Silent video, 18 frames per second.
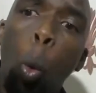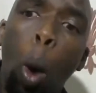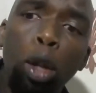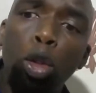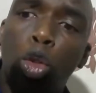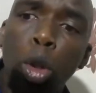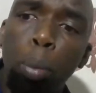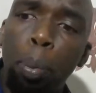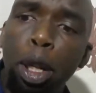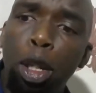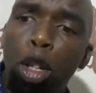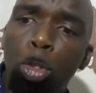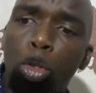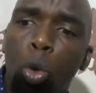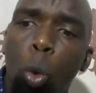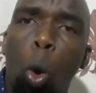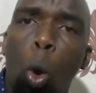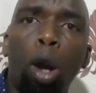want to be
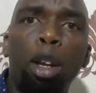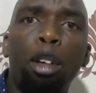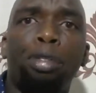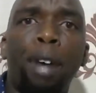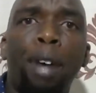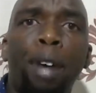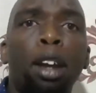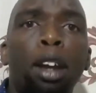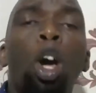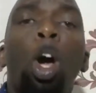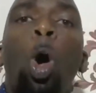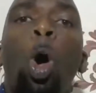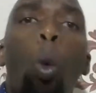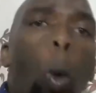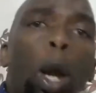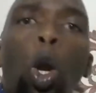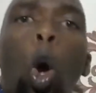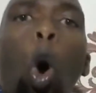disqualified
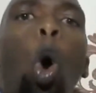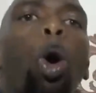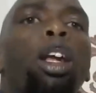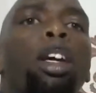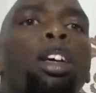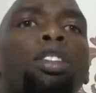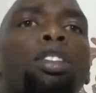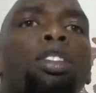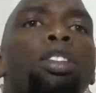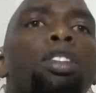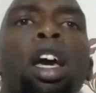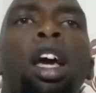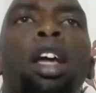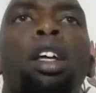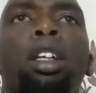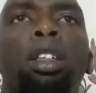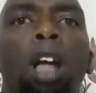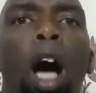when all is
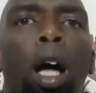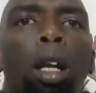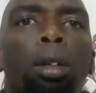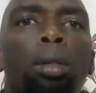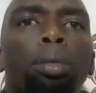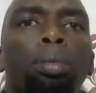said and done.